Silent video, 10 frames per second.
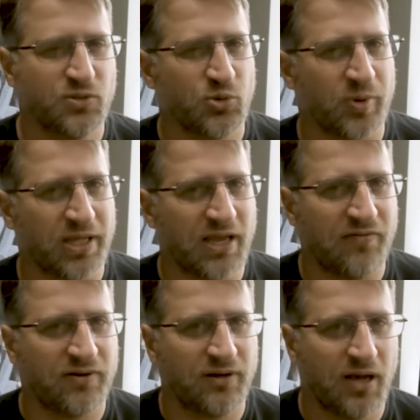you may
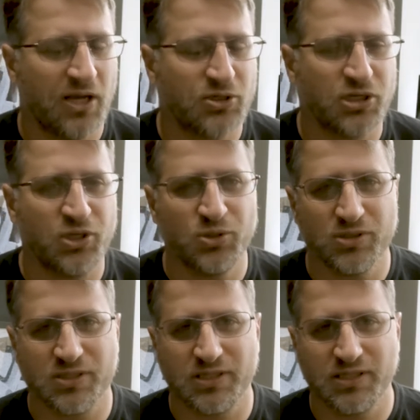never actually
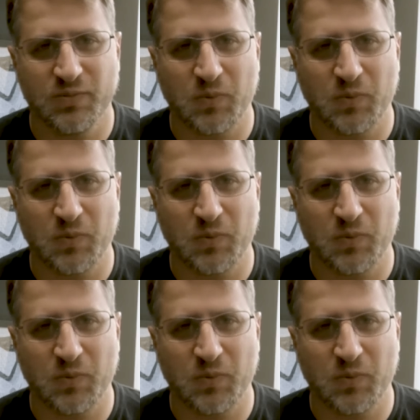use this,